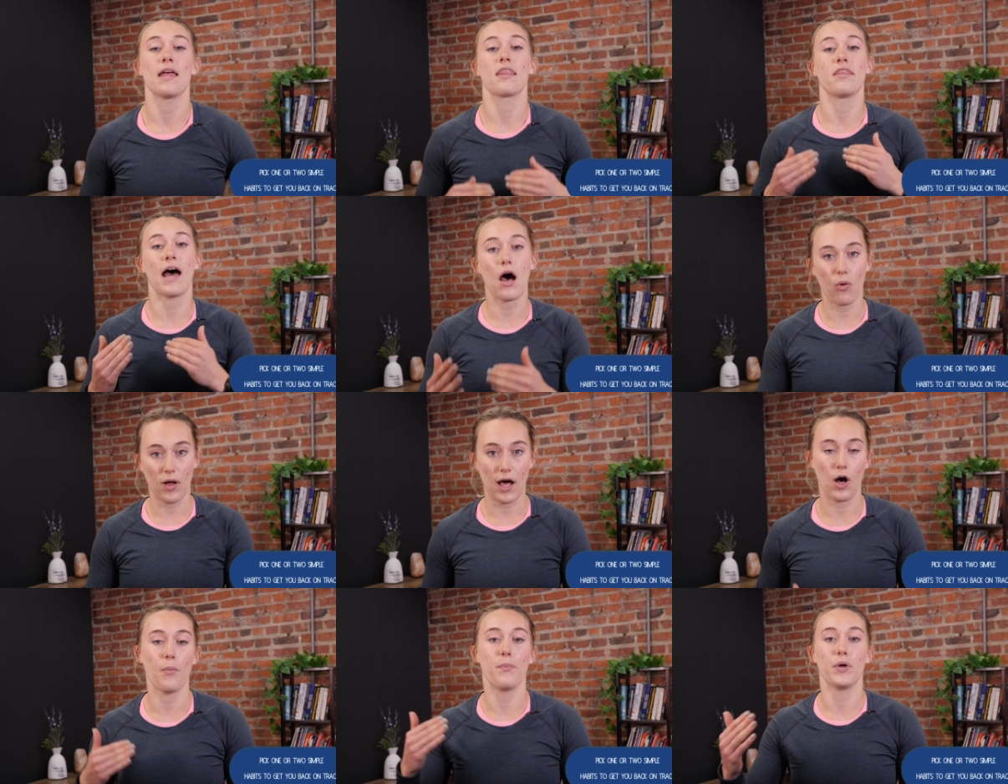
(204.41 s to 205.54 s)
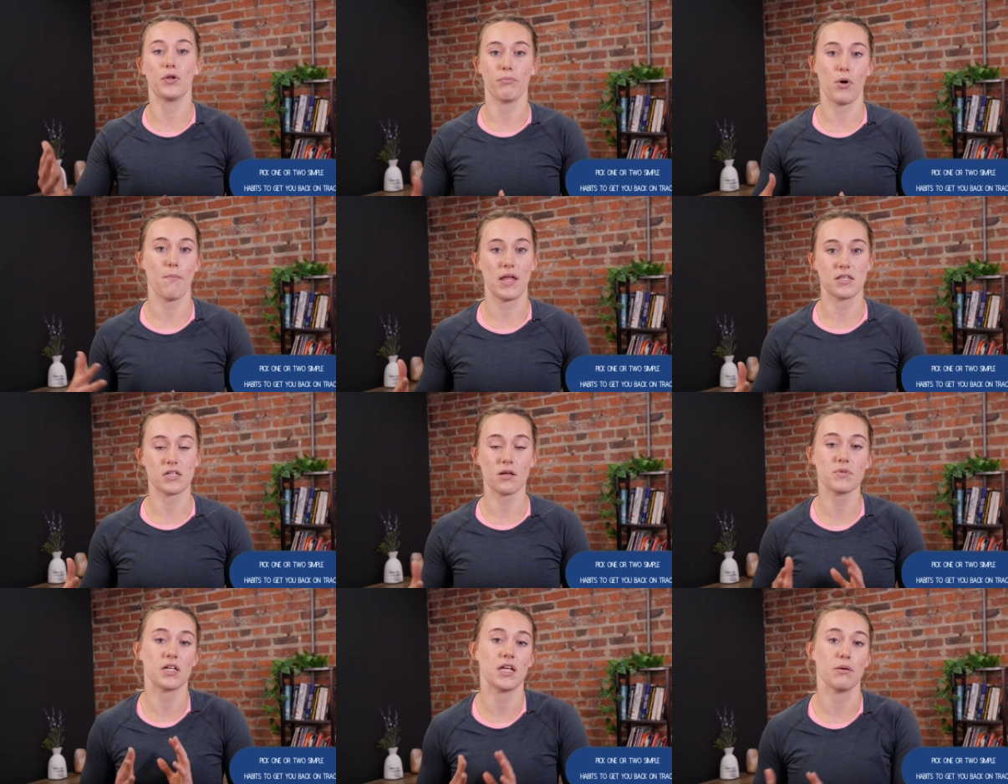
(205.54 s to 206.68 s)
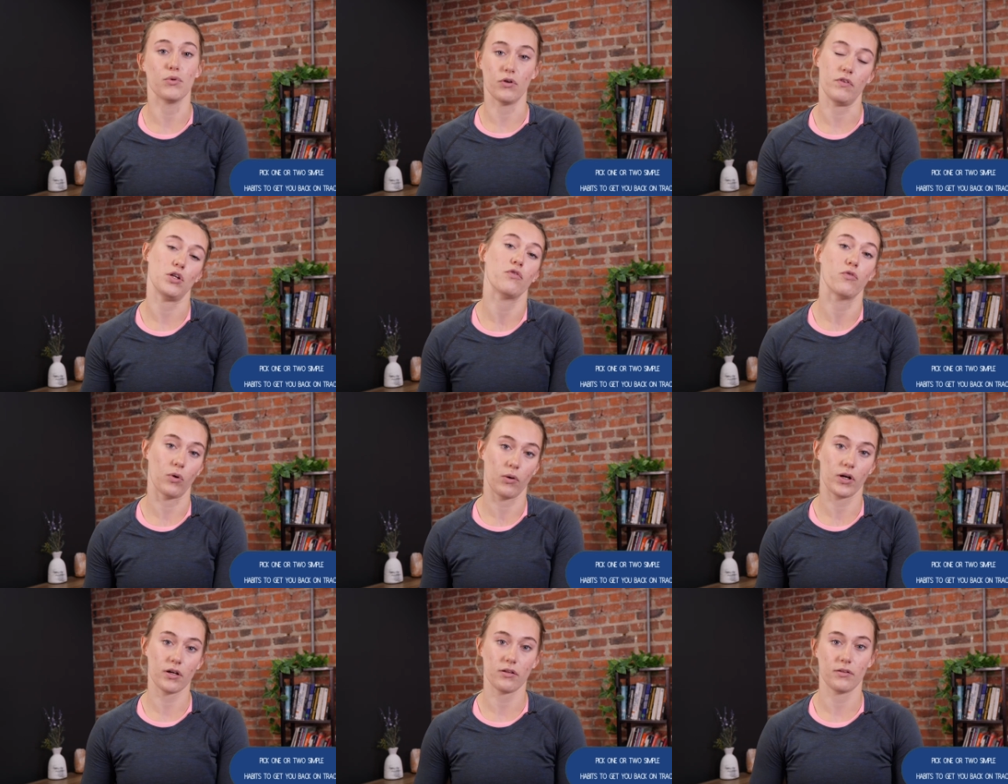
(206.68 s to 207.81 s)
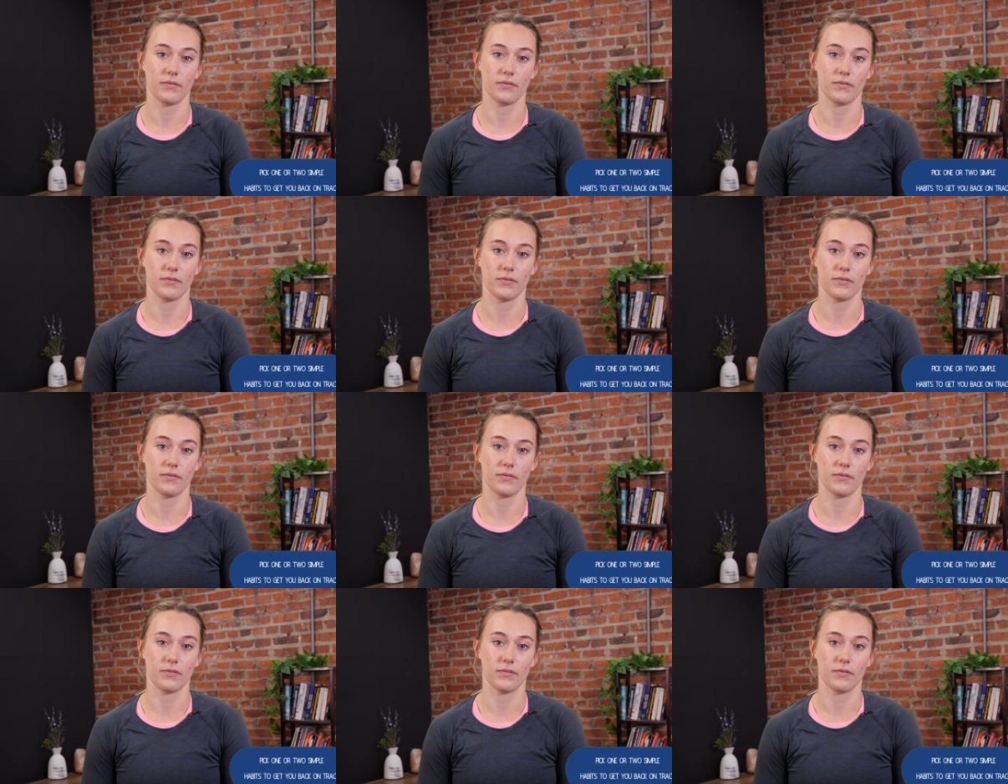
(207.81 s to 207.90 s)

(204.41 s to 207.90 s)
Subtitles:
That will help build the momentum to keep moving you forward.